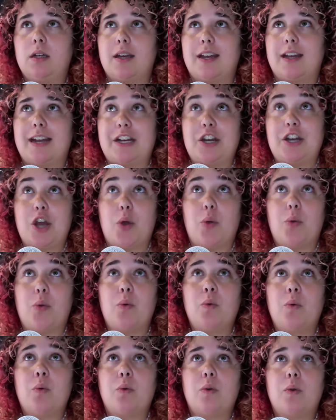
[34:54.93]
And I
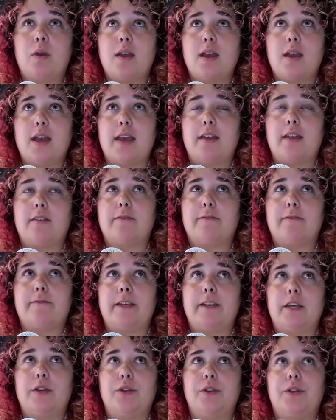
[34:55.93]
know it
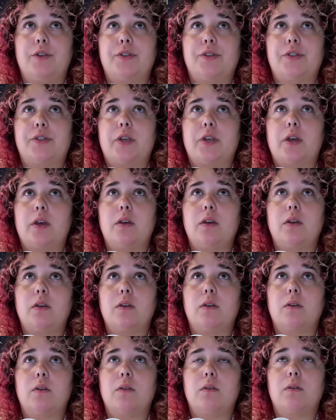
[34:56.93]
feels
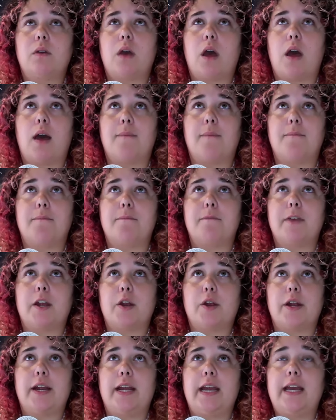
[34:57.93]

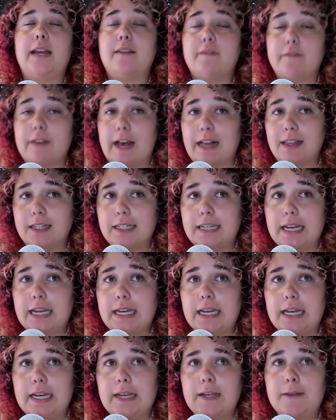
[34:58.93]
very
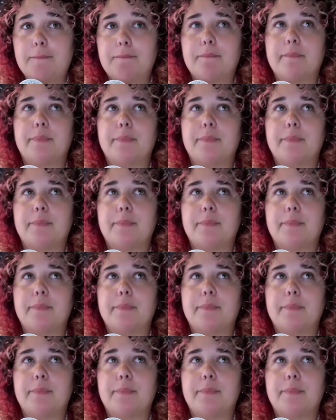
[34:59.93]
invalidating,